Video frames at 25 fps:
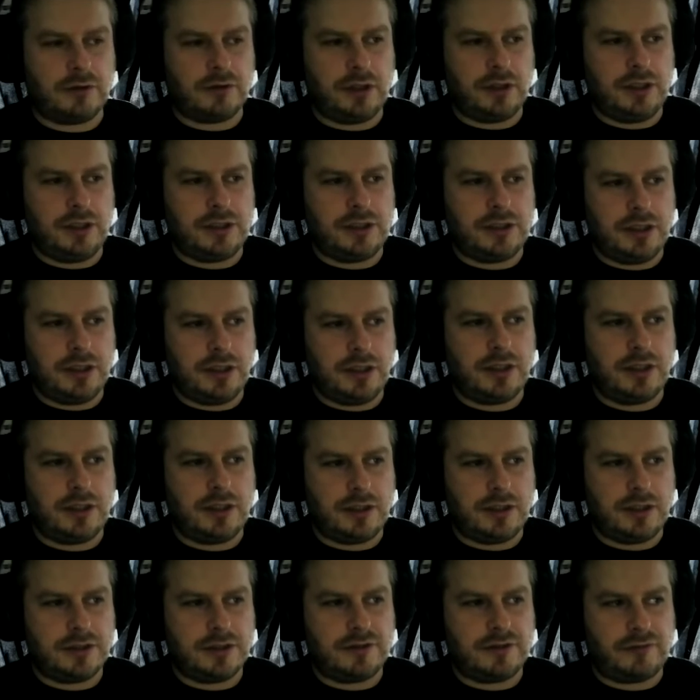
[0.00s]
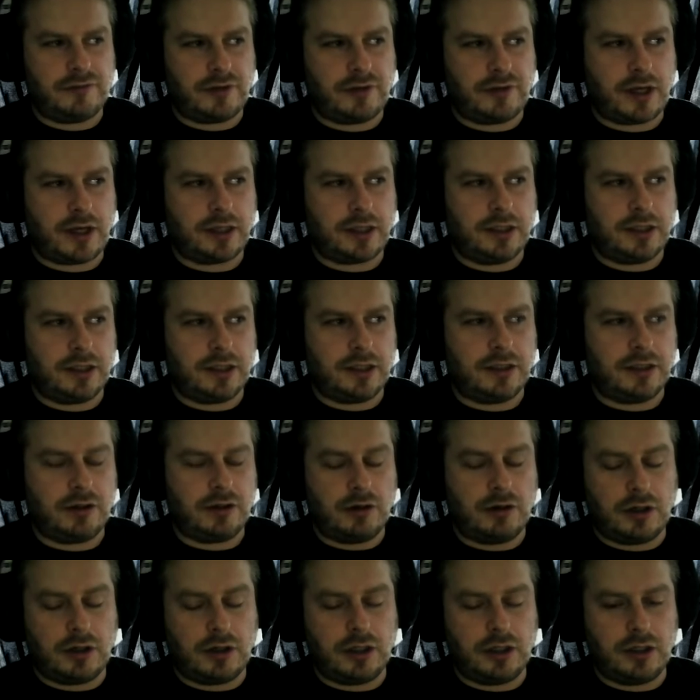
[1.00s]
ETE is the fact that the
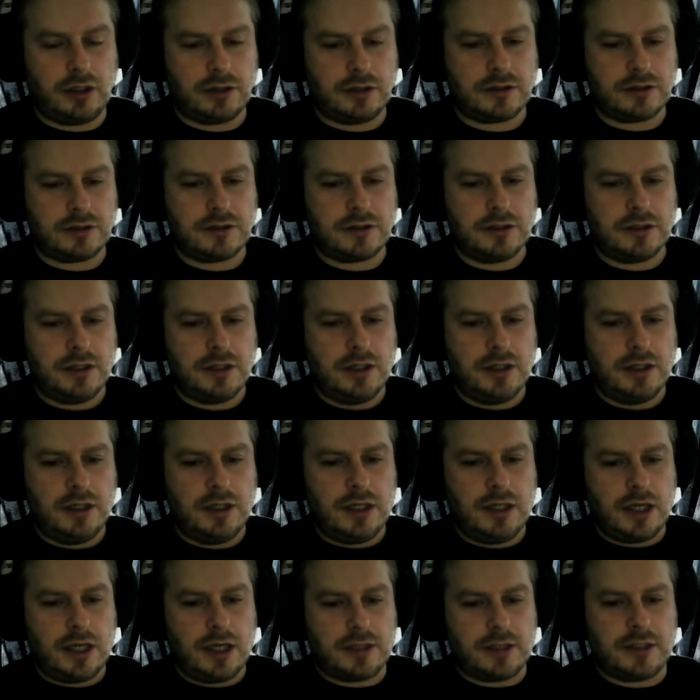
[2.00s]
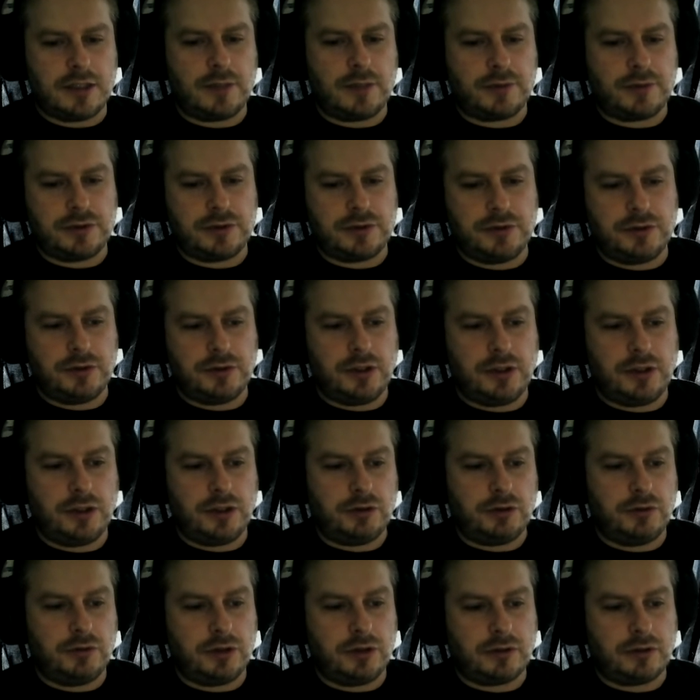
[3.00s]
audience has an opportunity
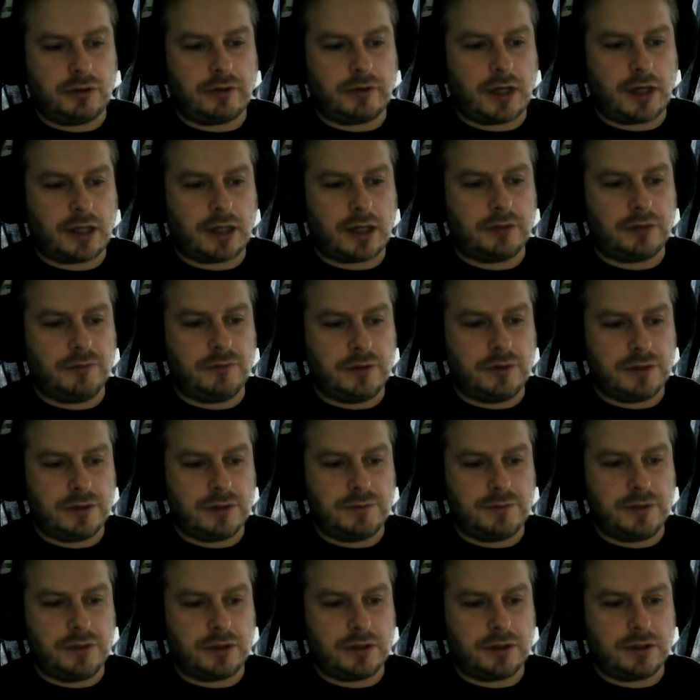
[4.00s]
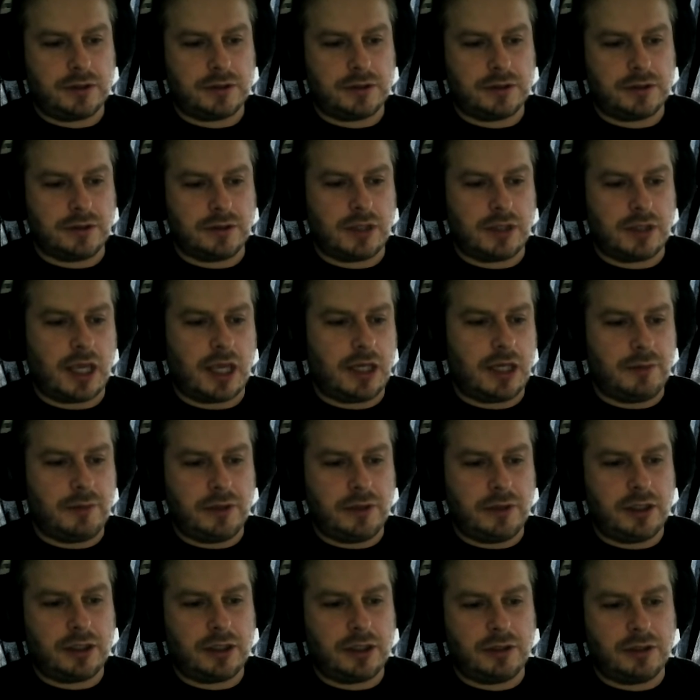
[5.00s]
to interact with the speakers.
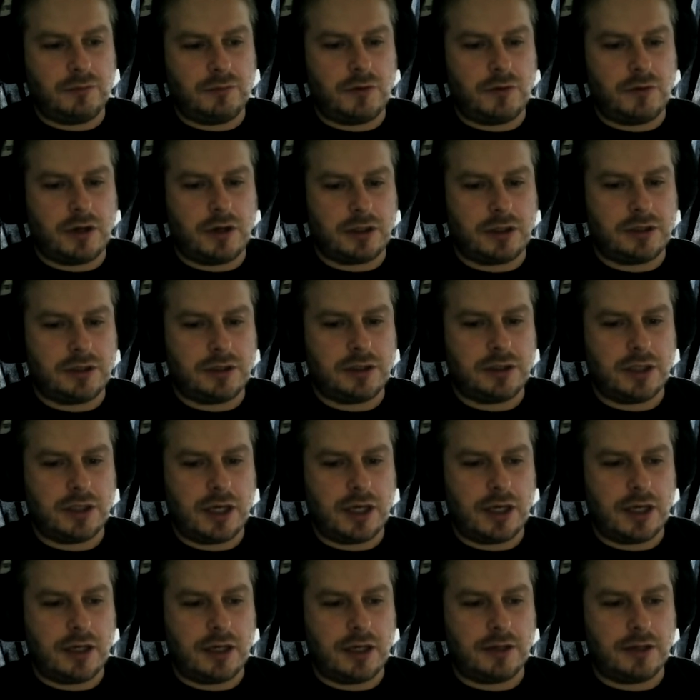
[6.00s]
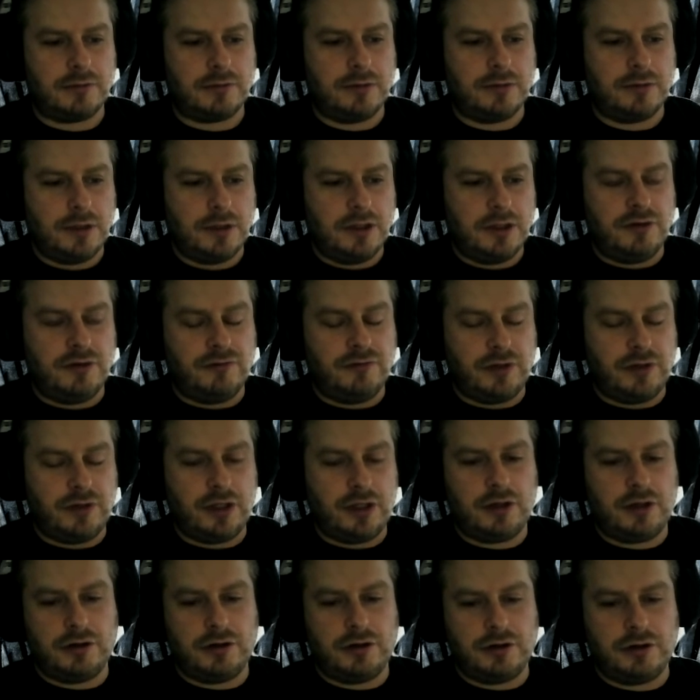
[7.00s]
Anybody can watch a
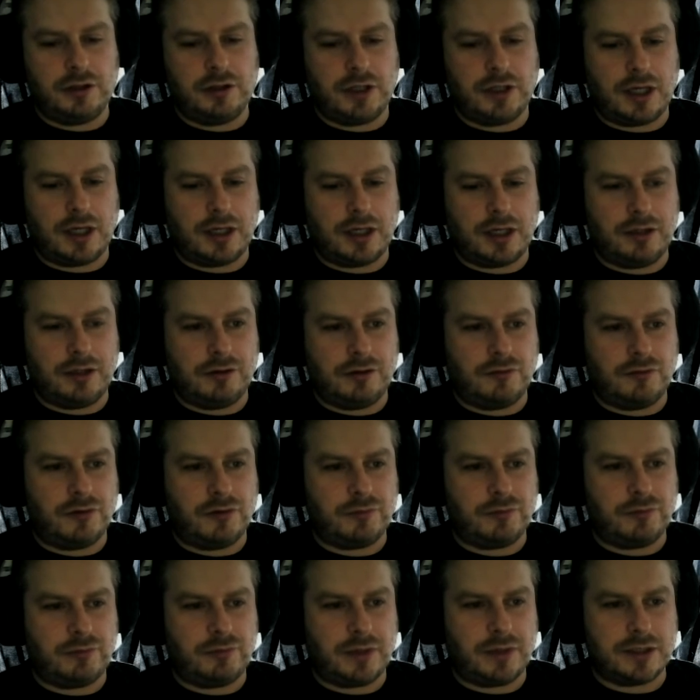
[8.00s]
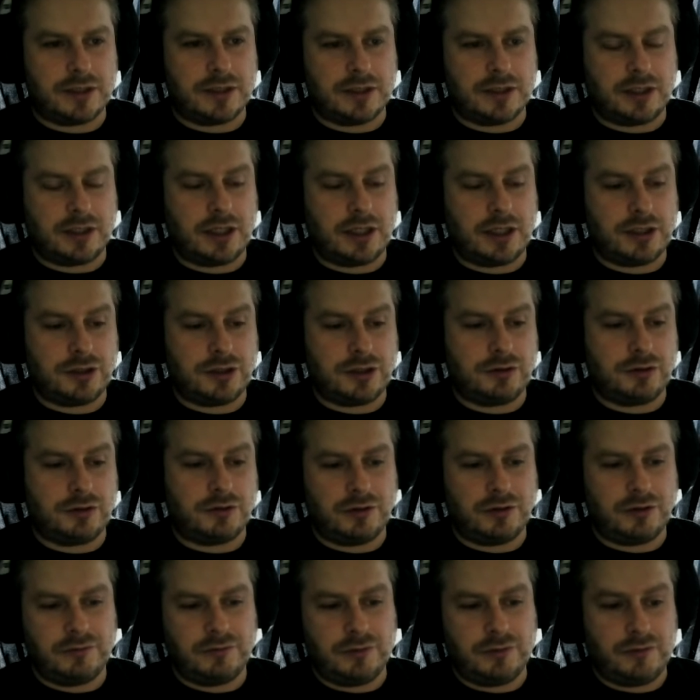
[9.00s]
video online or a presentation
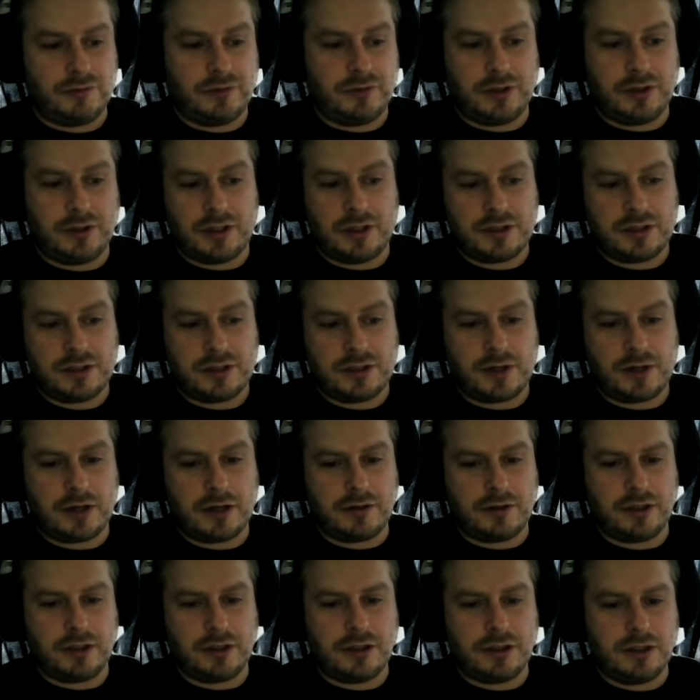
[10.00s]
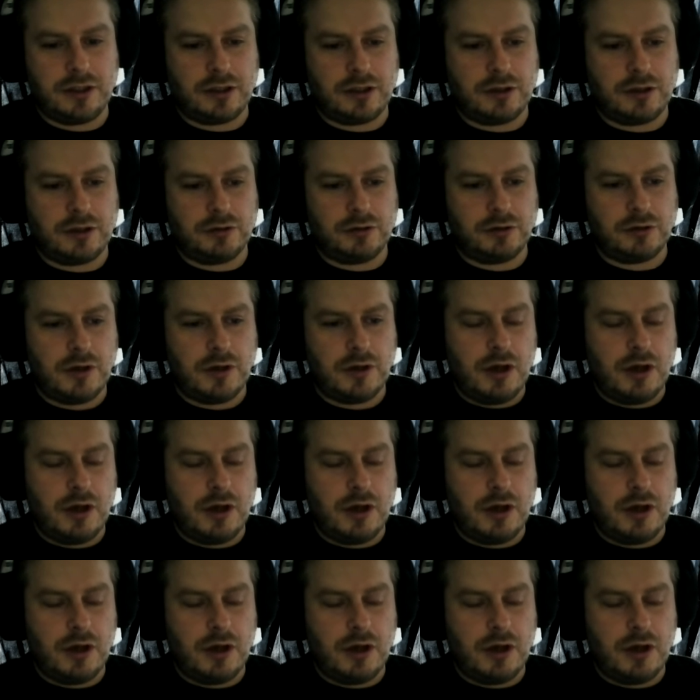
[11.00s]
or even an inspiring keynote,